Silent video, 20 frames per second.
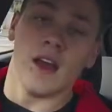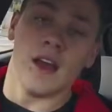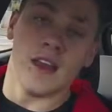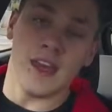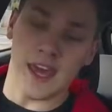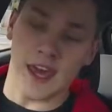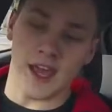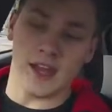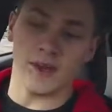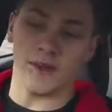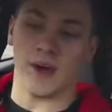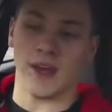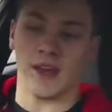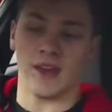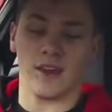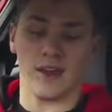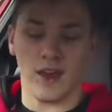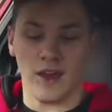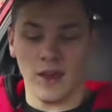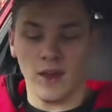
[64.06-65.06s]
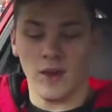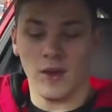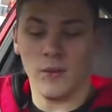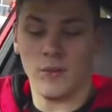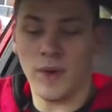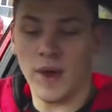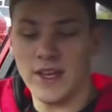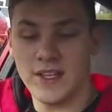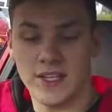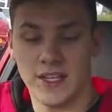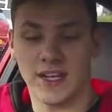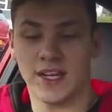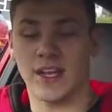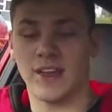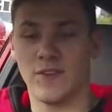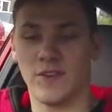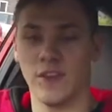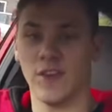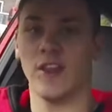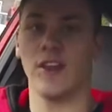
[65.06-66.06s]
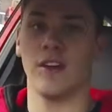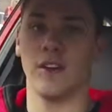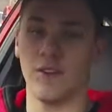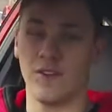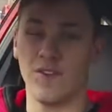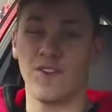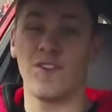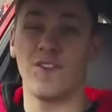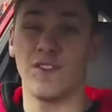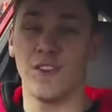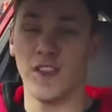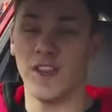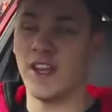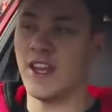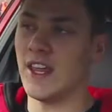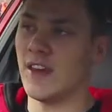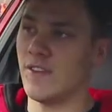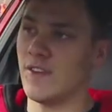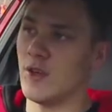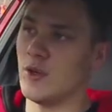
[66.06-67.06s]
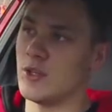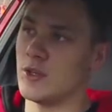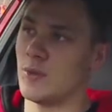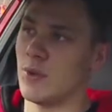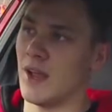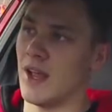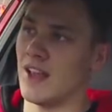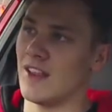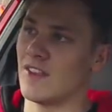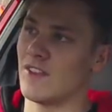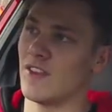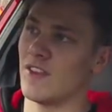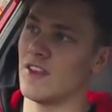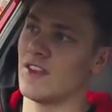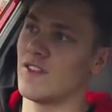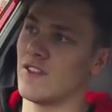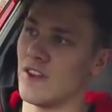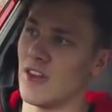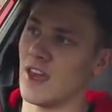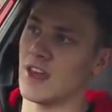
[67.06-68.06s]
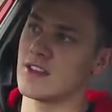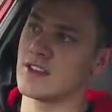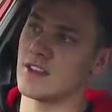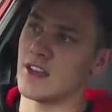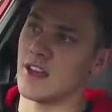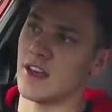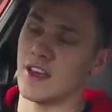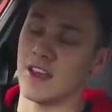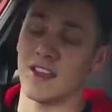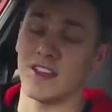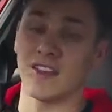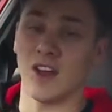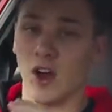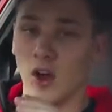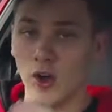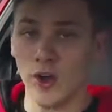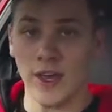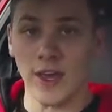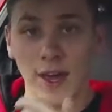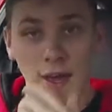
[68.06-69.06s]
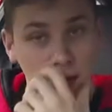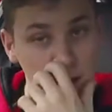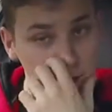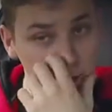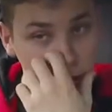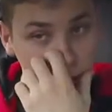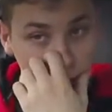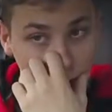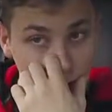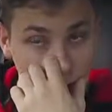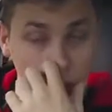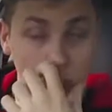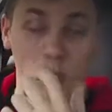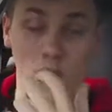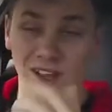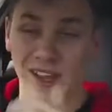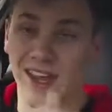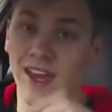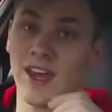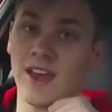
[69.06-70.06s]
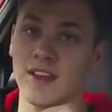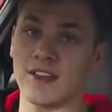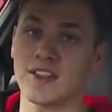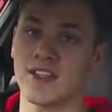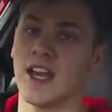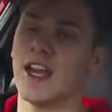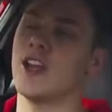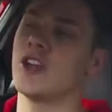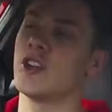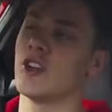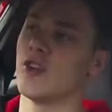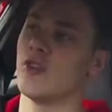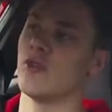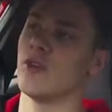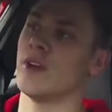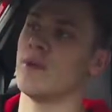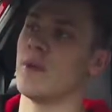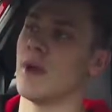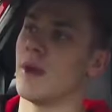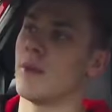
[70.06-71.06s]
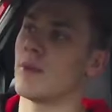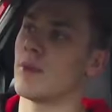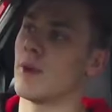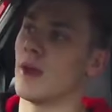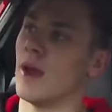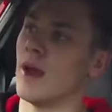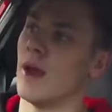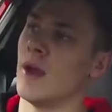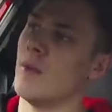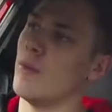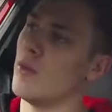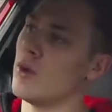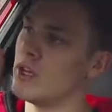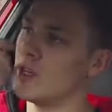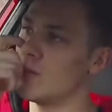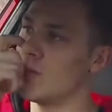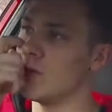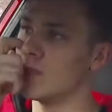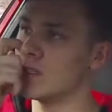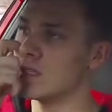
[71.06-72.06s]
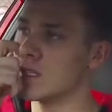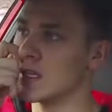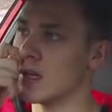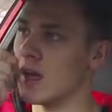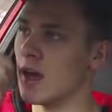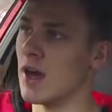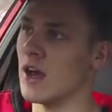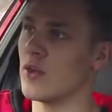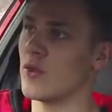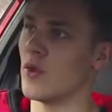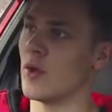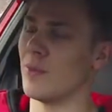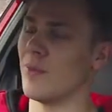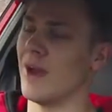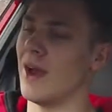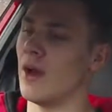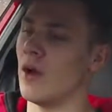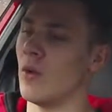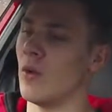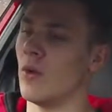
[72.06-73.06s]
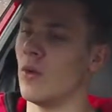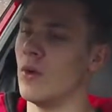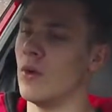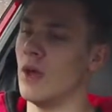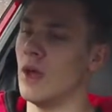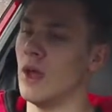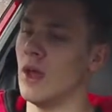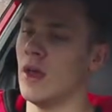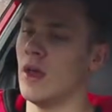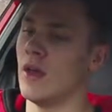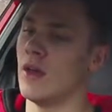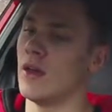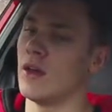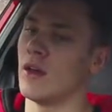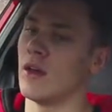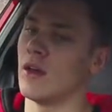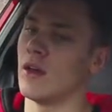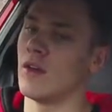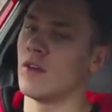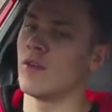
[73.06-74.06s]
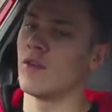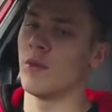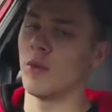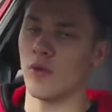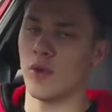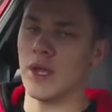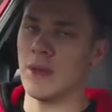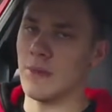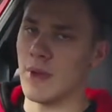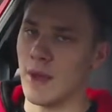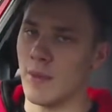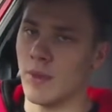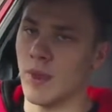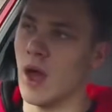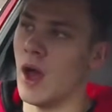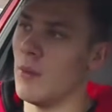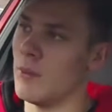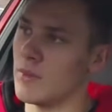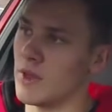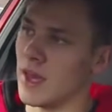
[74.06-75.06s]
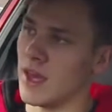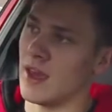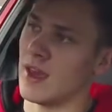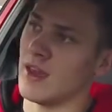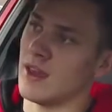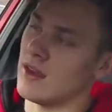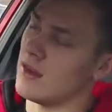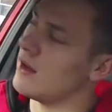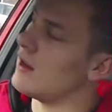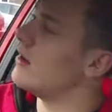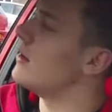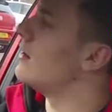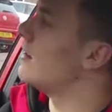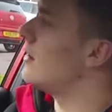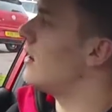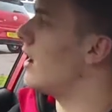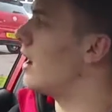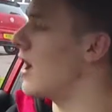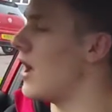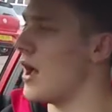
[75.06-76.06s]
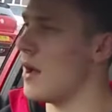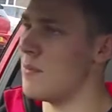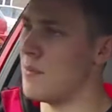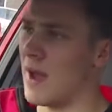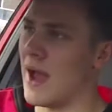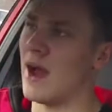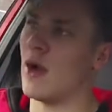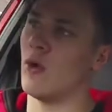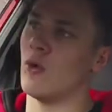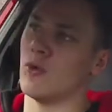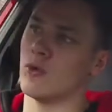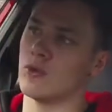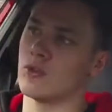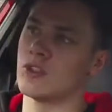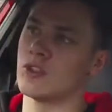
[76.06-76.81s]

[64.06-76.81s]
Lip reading: Yeah, anyway, basically, for the near future plans for this Fiesta is I want to get stage 2 remap, which puts the car to about, from the remap that I'm getting, about